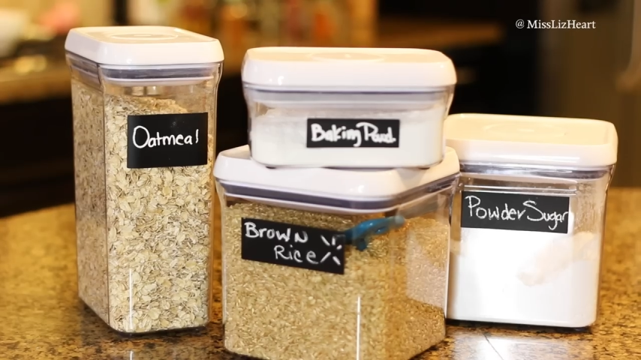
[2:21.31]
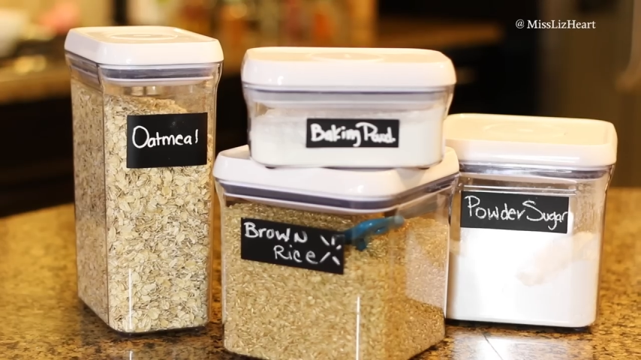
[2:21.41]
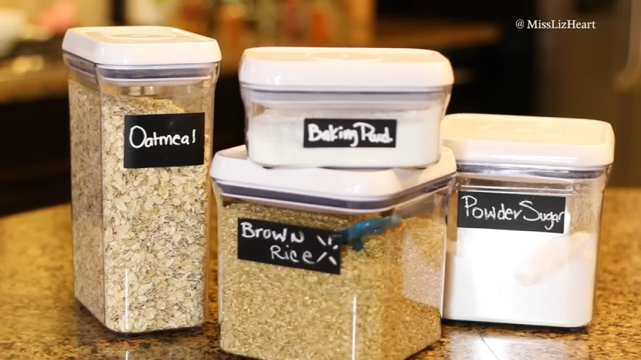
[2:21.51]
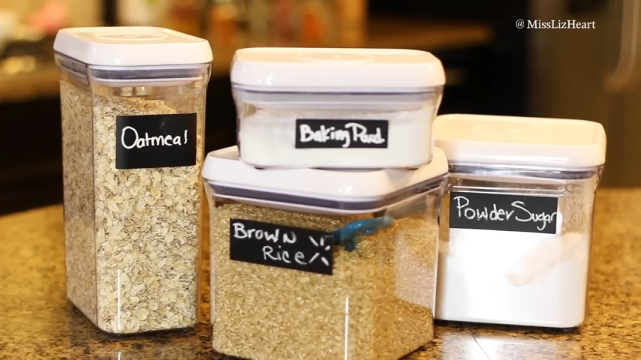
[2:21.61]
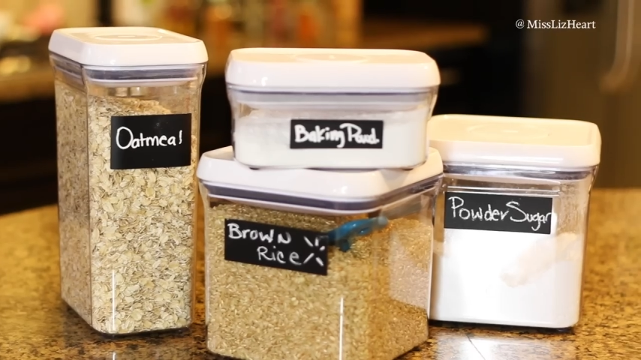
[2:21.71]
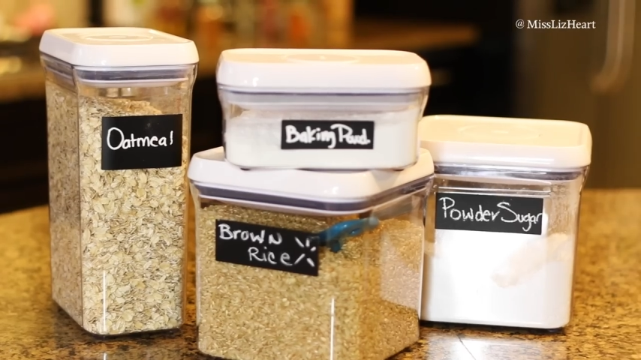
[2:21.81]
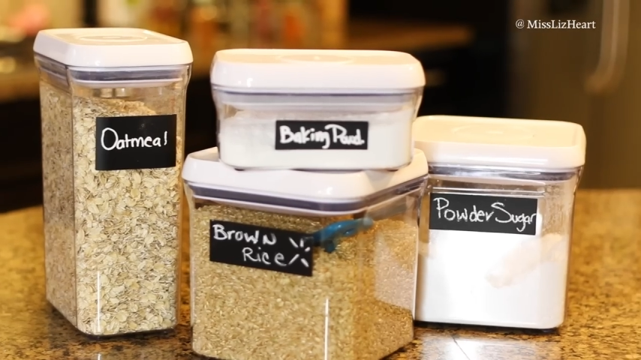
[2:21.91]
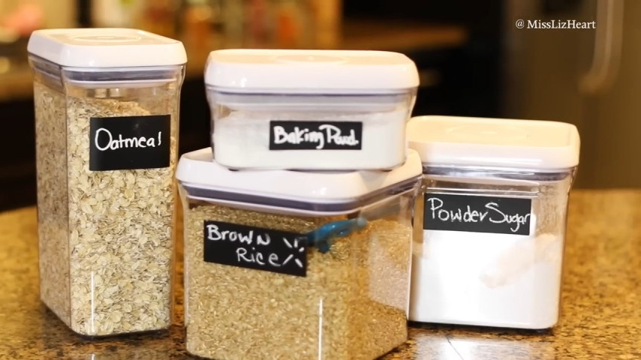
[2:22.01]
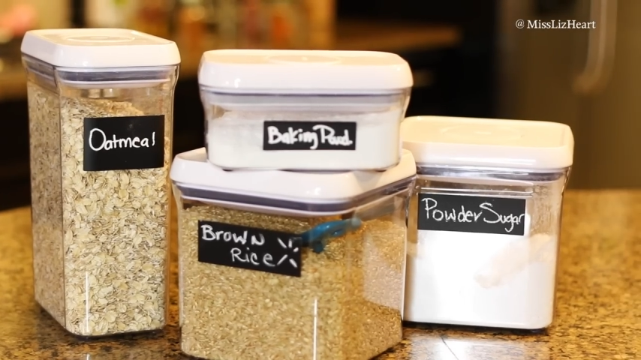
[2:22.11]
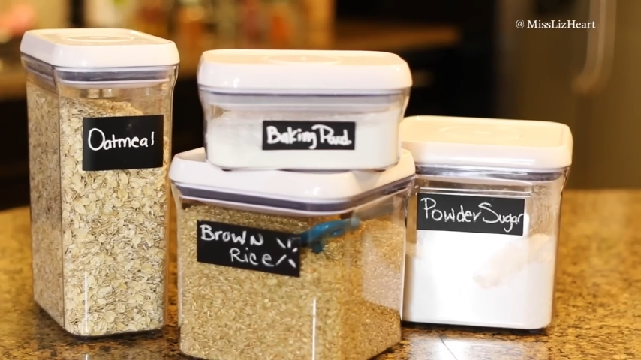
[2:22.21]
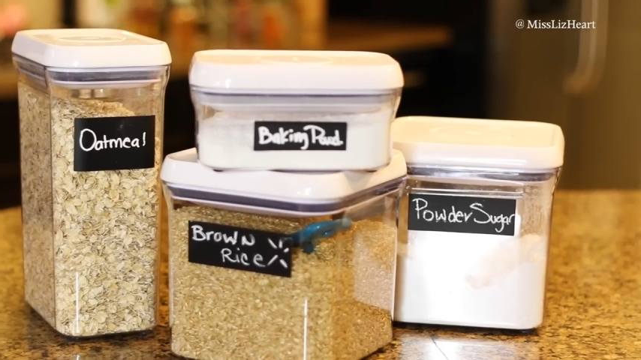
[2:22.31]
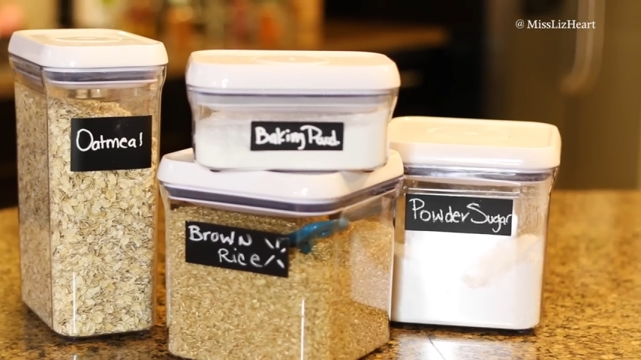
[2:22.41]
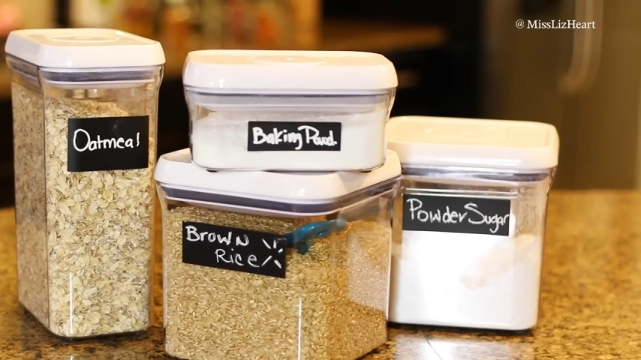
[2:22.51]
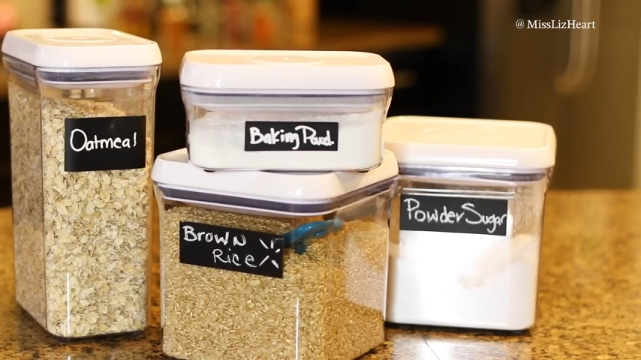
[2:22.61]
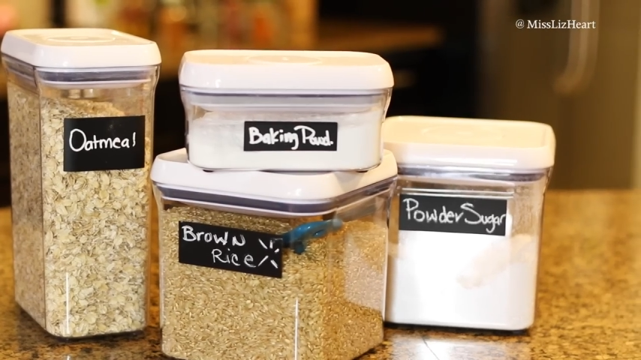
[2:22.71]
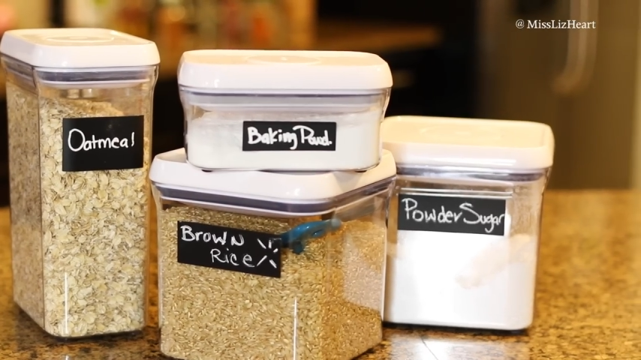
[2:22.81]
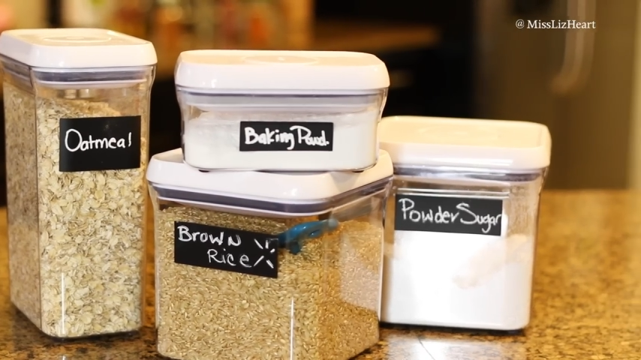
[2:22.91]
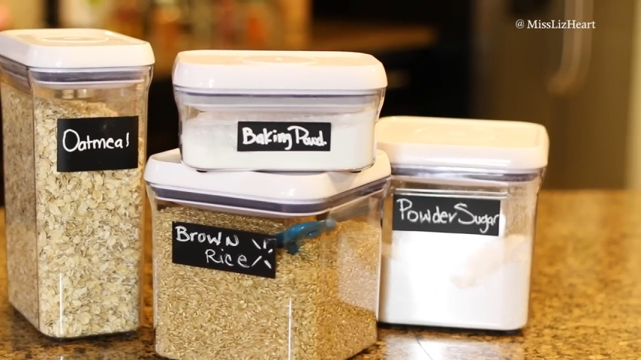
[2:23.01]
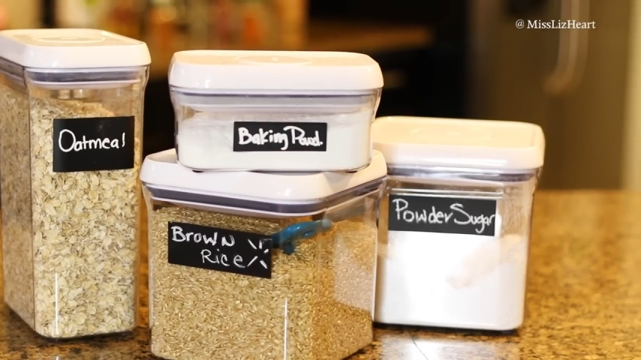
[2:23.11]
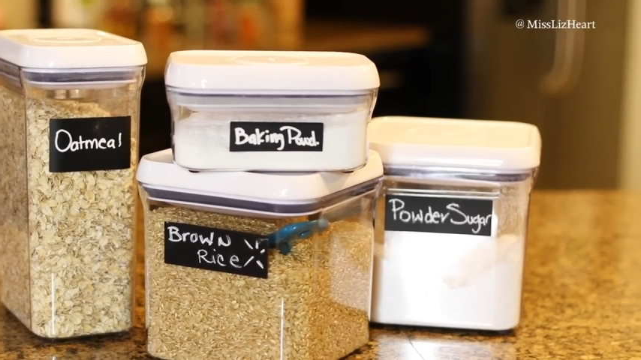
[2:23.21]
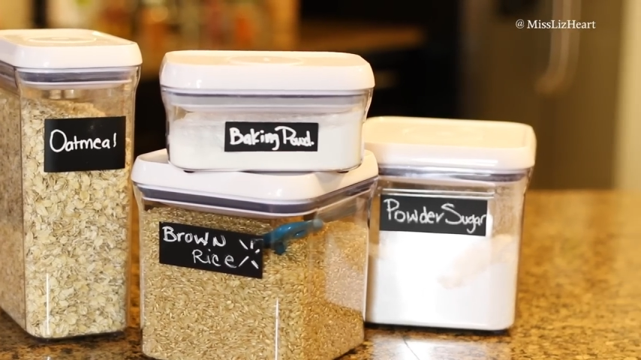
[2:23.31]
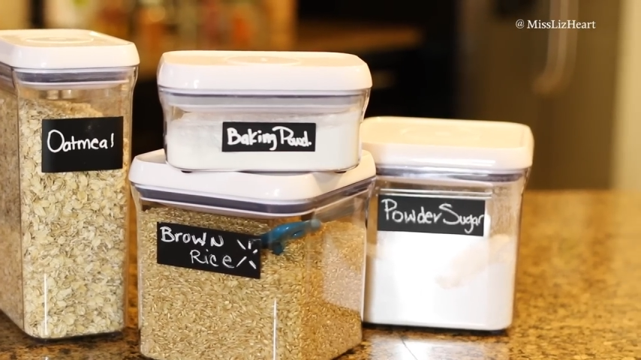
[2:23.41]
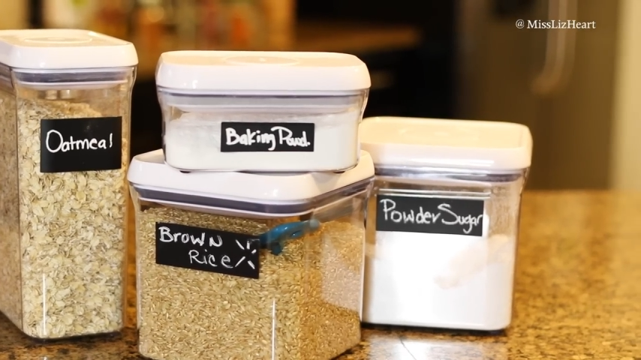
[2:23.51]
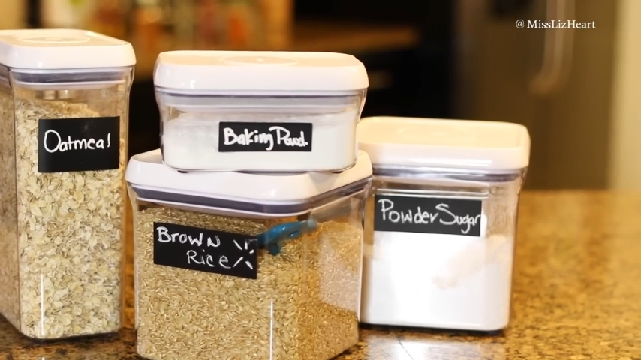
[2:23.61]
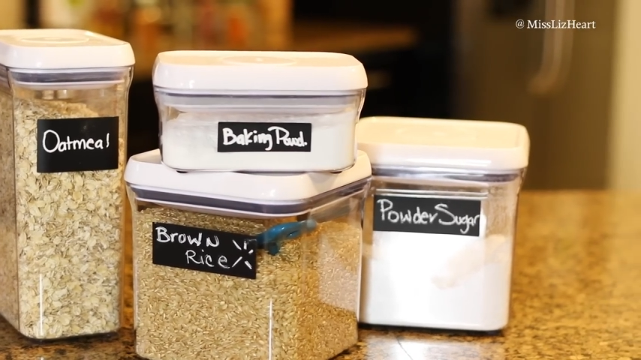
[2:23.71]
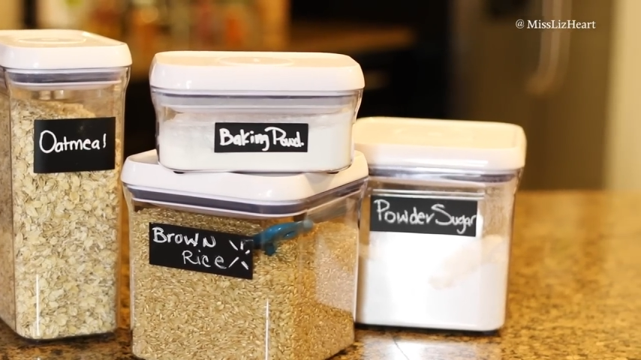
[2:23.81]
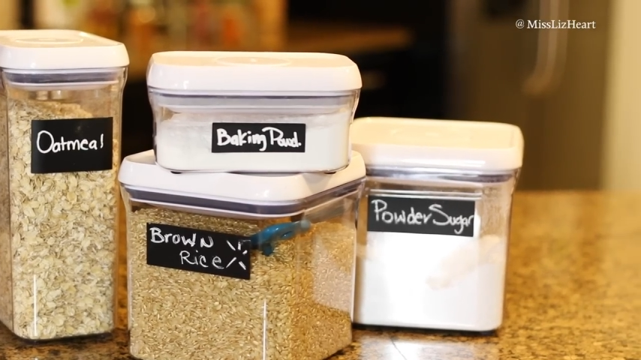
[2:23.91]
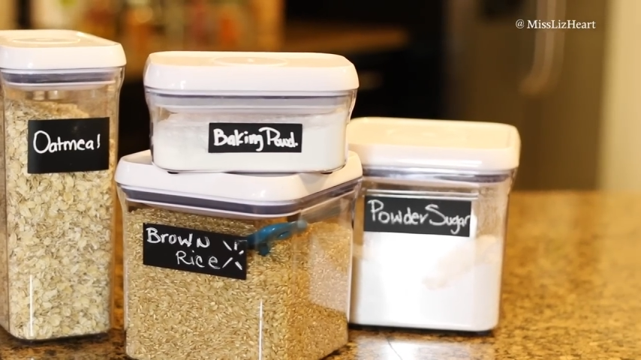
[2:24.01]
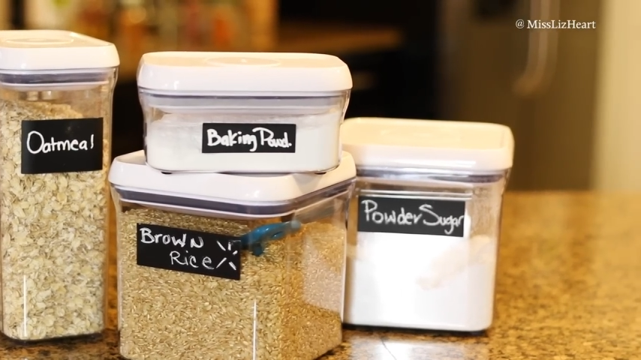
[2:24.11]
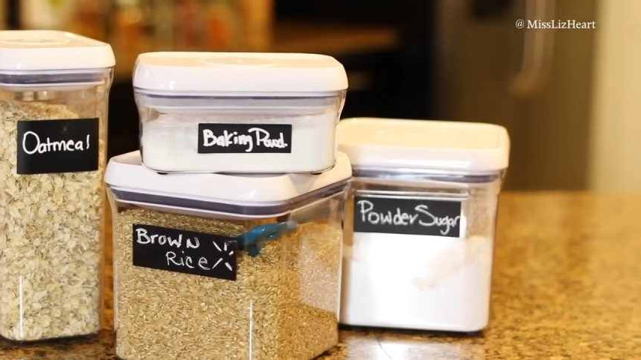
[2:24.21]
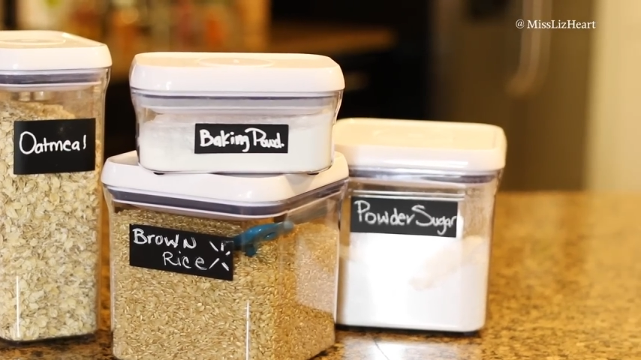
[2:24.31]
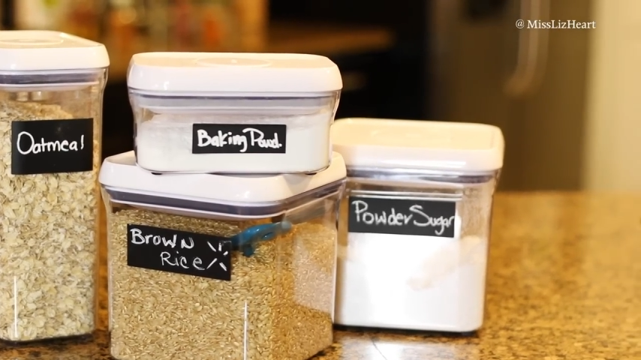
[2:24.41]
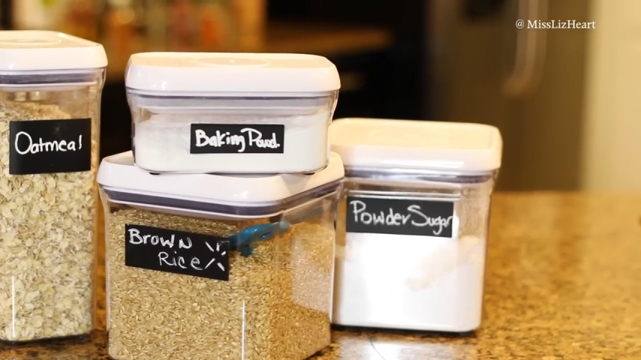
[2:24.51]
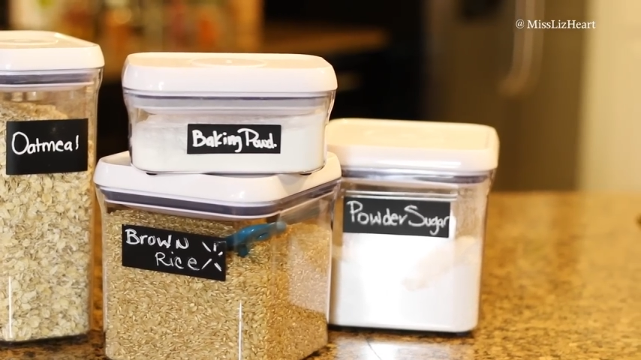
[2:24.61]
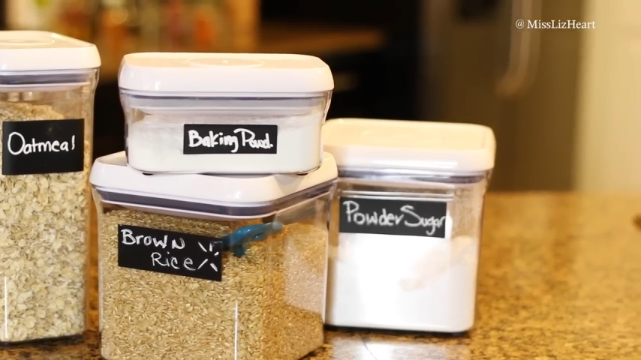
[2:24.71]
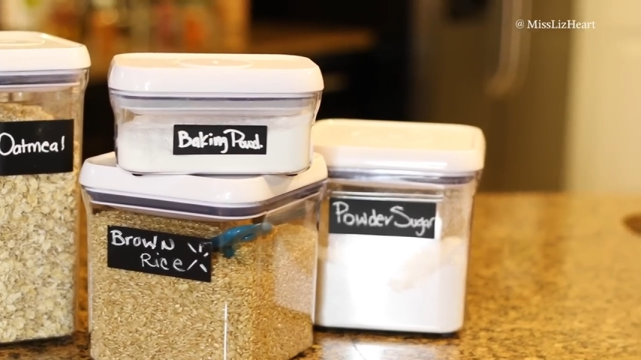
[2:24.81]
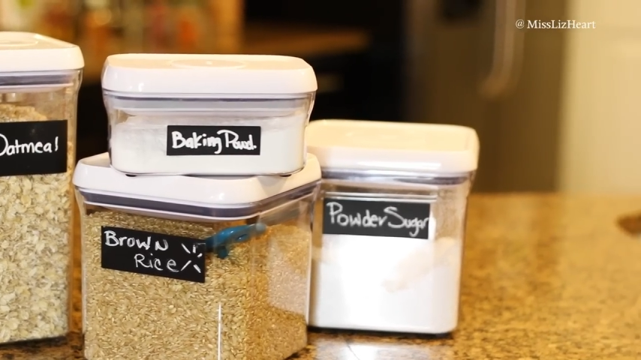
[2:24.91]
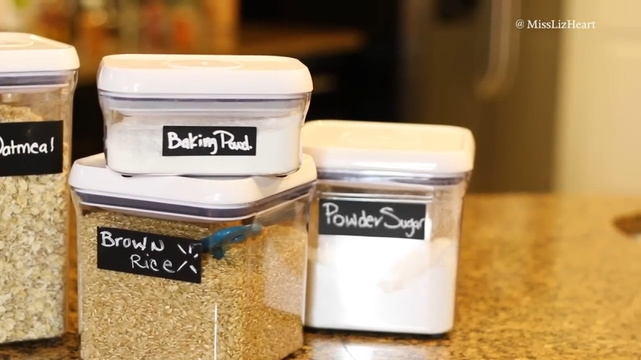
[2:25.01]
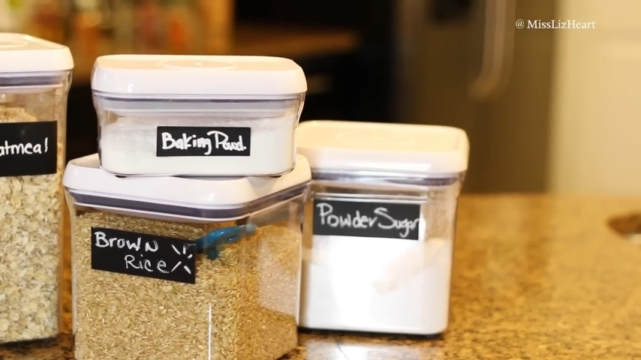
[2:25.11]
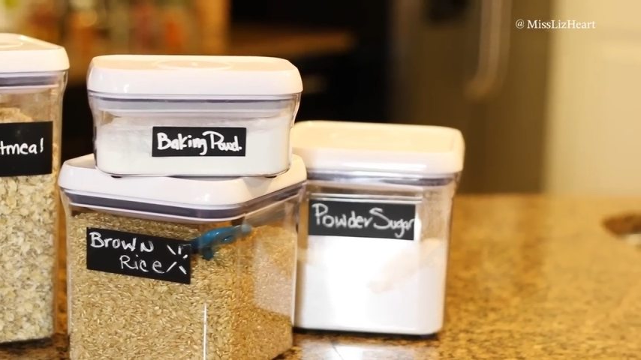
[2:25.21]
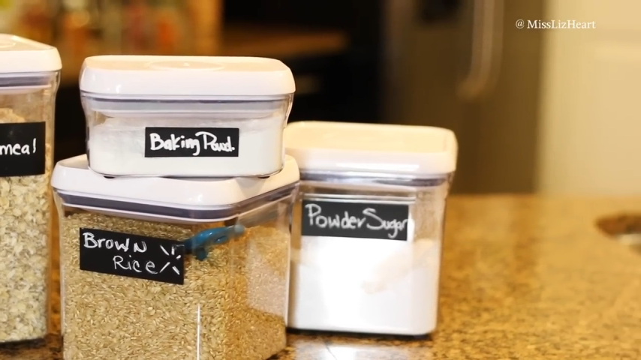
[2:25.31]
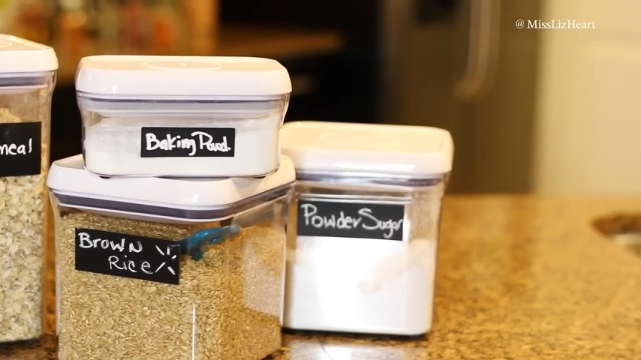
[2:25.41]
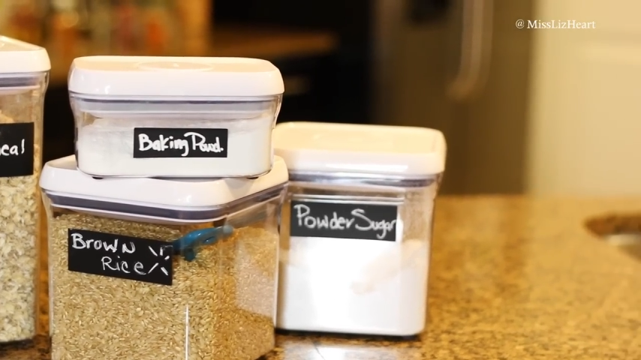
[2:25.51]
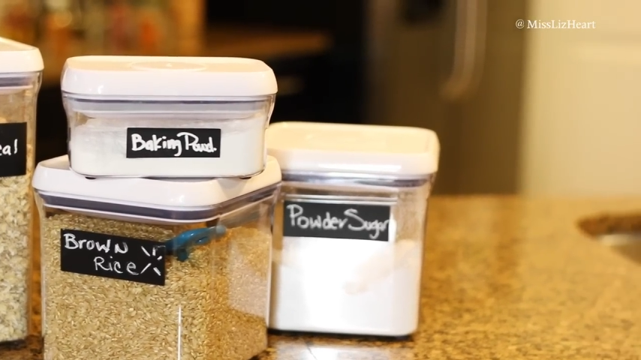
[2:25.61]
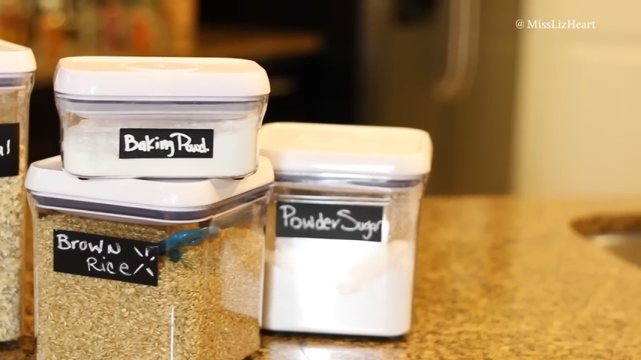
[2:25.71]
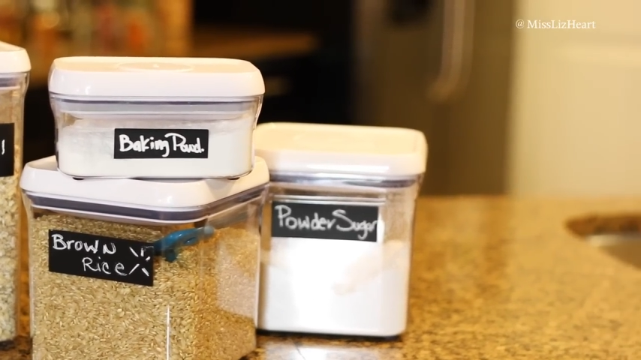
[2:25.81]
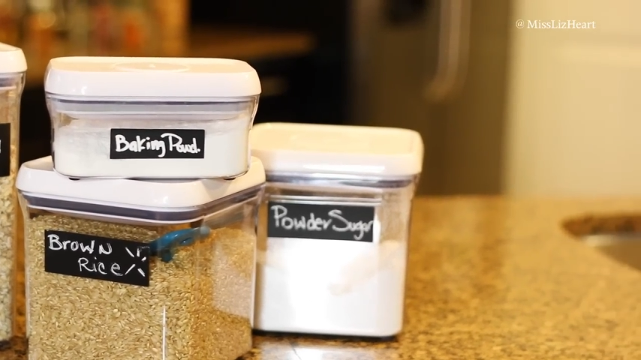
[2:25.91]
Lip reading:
(no speaker visible)